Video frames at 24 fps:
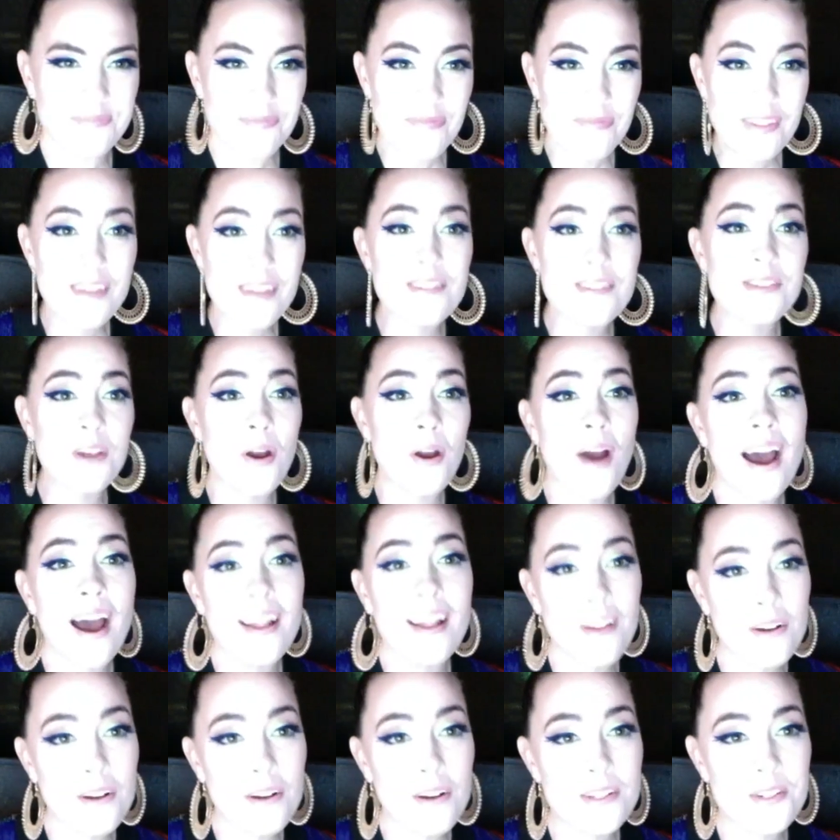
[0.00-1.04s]
so
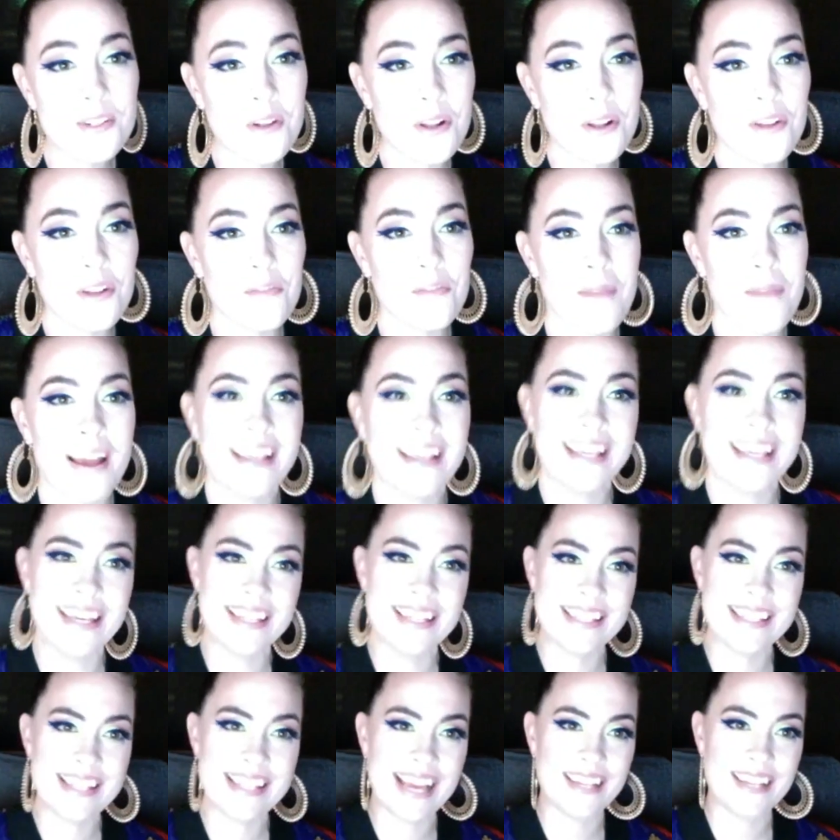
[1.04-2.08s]
I lost all of my
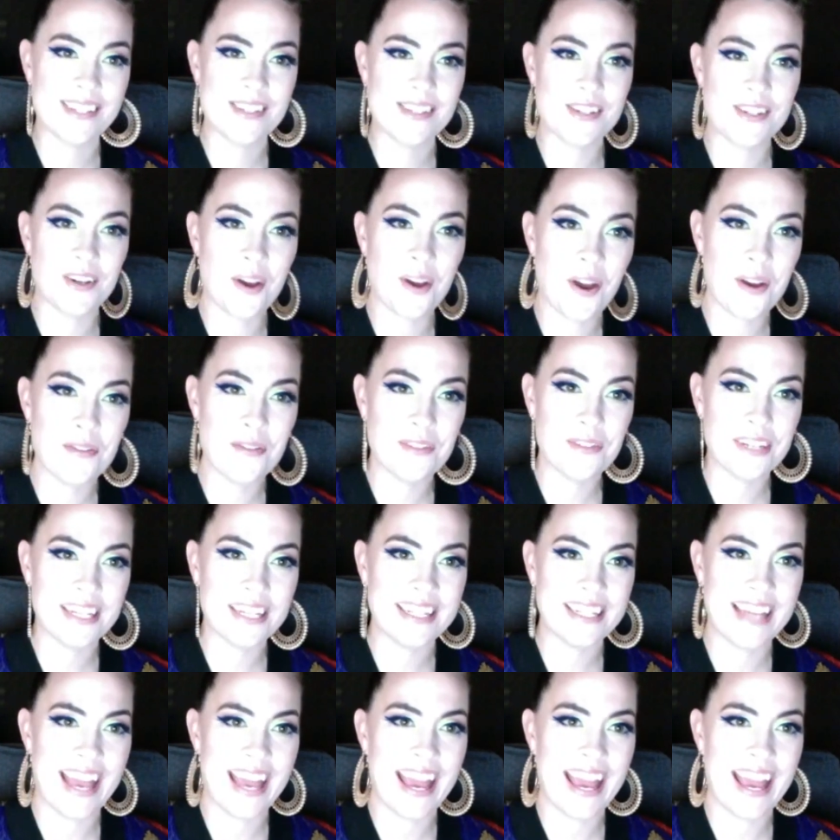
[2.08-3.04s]
gigs thanks to COVID,